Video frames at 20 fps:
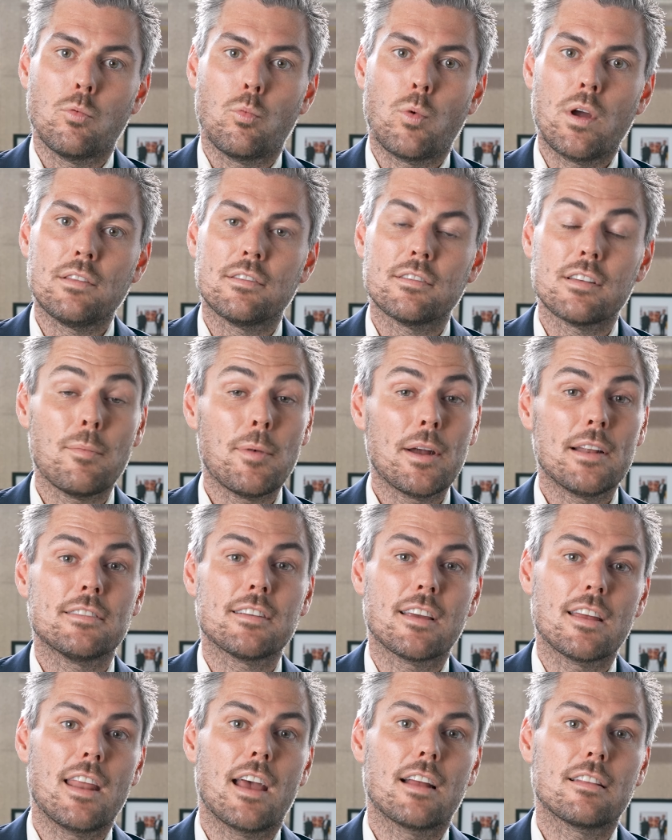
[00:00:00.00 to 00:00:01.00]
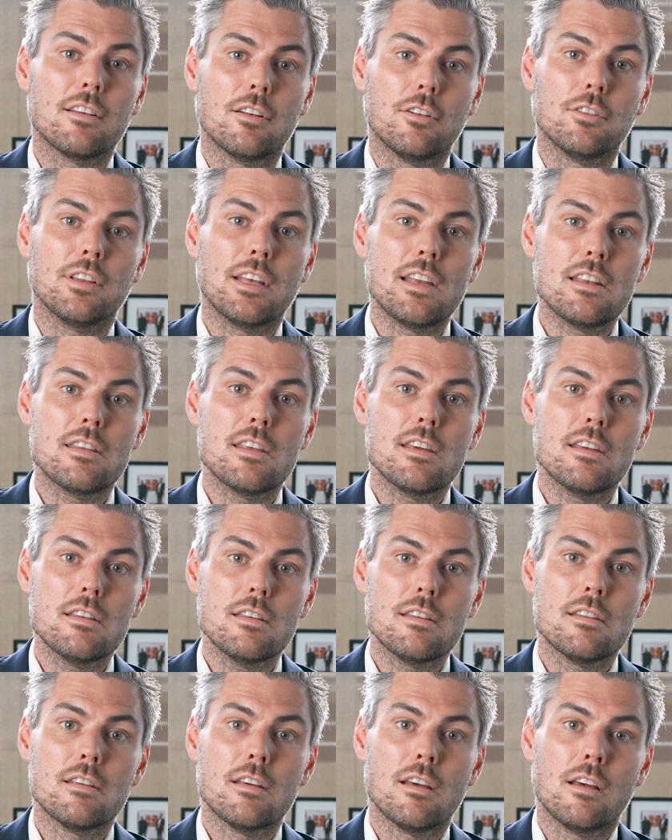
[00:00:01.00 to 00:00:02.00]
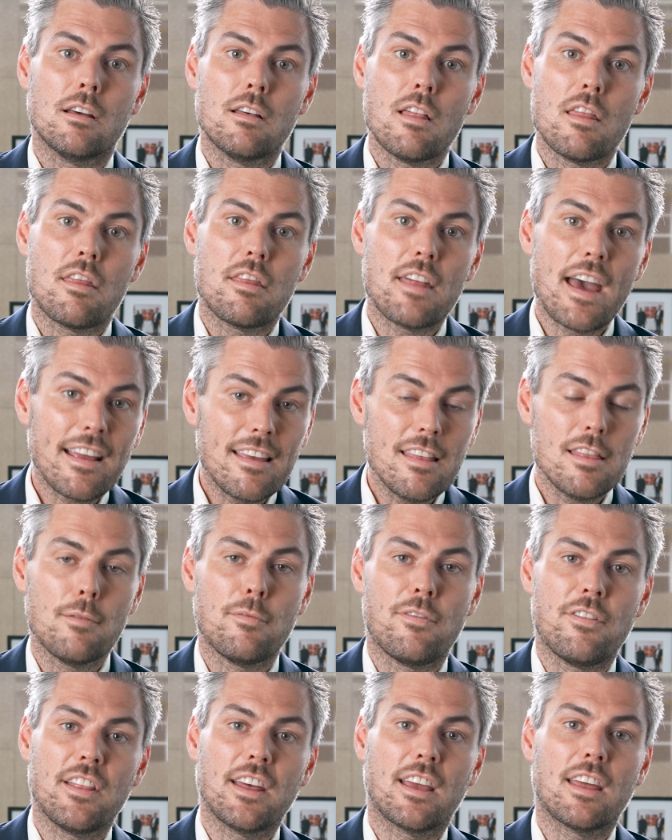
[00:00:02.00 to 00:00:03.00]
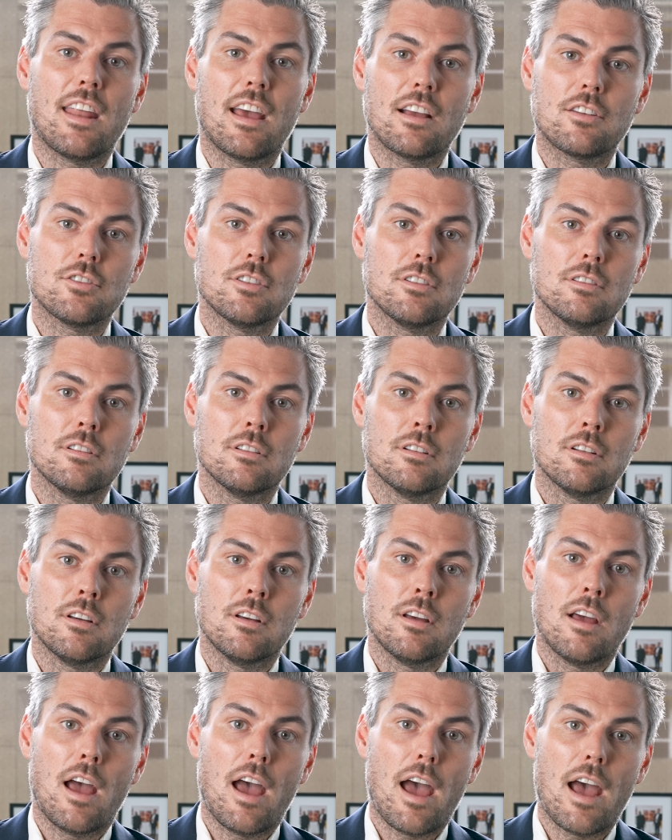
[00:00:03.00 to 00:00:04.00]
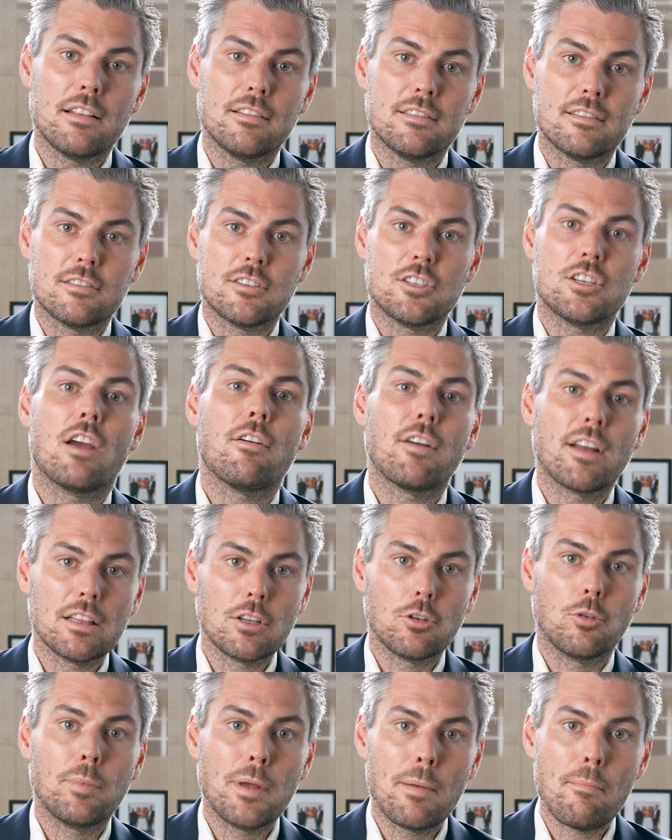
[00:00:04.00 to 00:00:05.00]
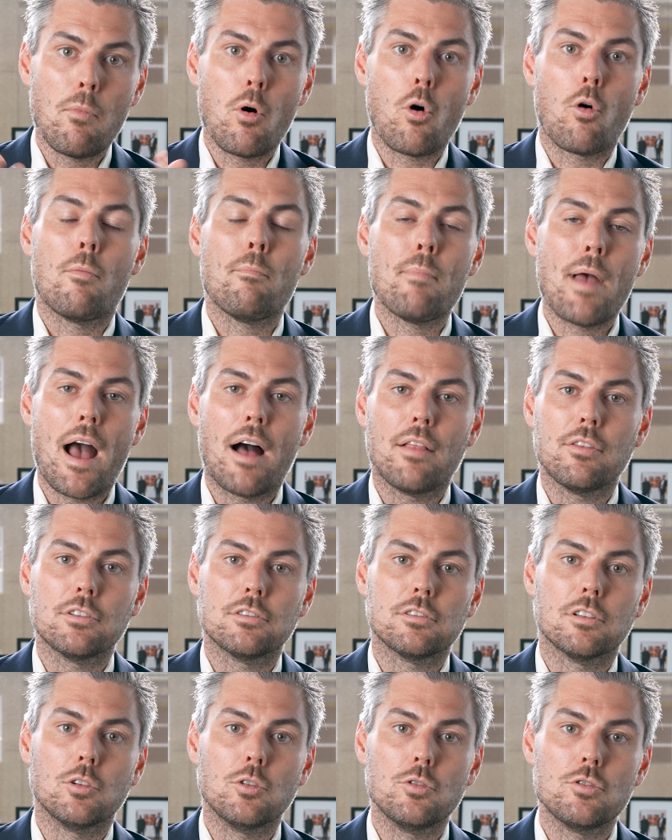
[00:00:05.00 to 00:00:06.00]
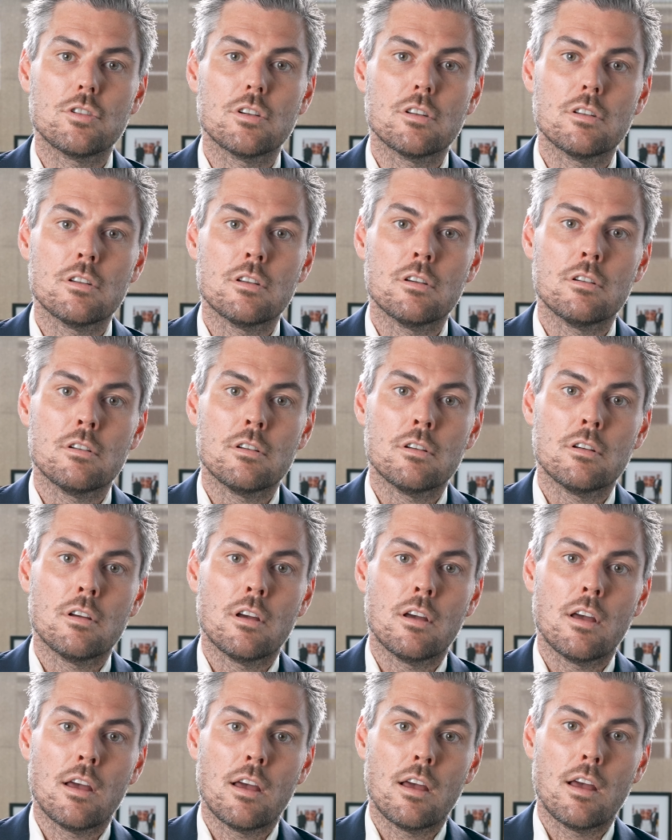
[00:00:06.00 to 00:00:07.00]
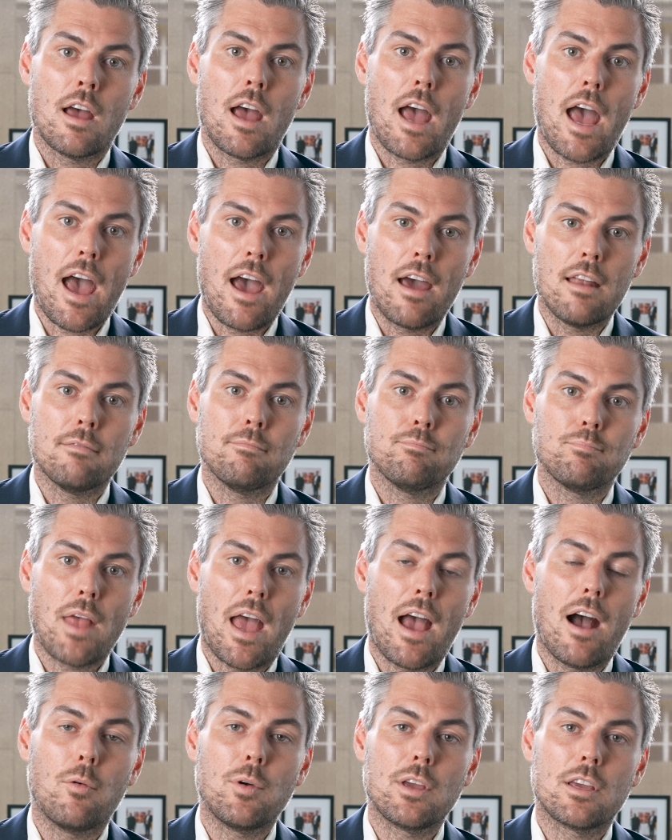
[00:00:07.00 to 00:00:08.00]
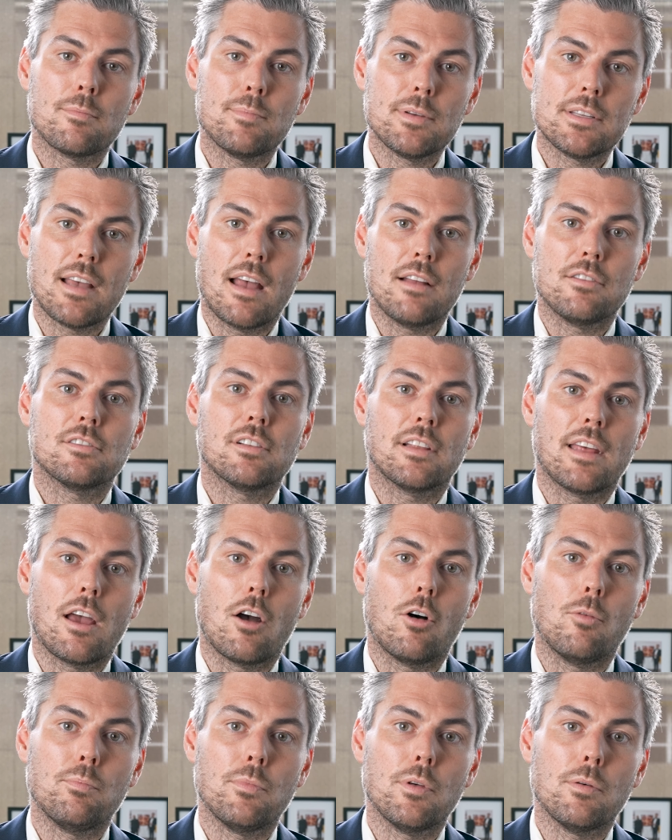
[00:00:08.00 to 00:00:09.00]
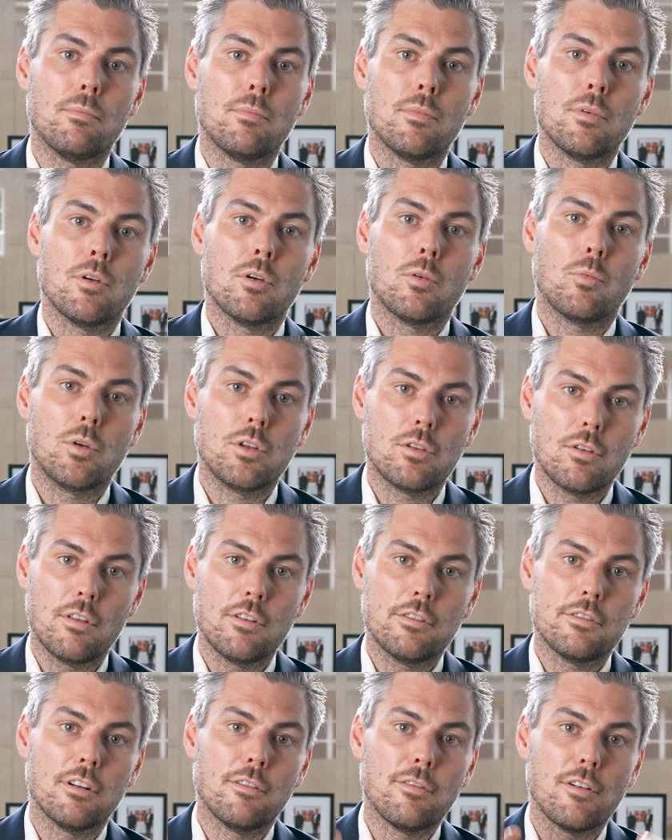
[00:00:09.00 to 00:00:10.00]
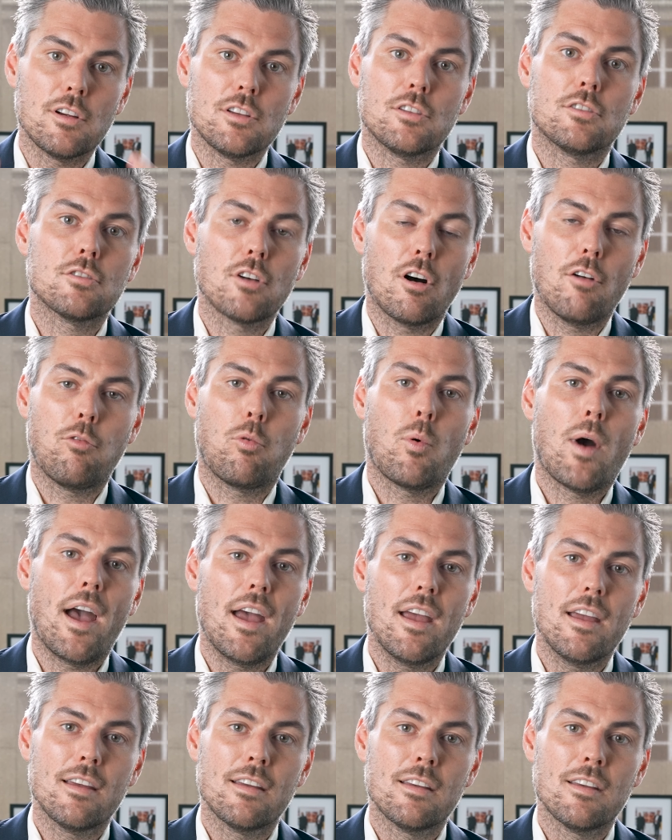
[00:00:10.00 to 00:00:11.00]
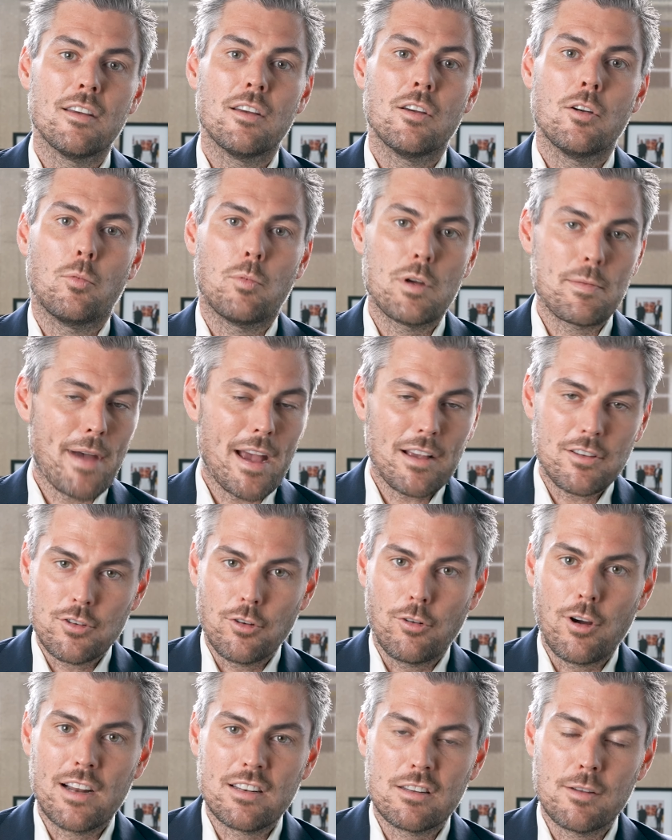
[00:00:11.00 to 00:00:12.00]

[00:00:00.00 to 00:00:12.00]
when someone has connected on LinkedIn, thanking them for the connection and sharing a little bit more about the solution and how we could potentially help them. We do this in a very soft way. We make sure our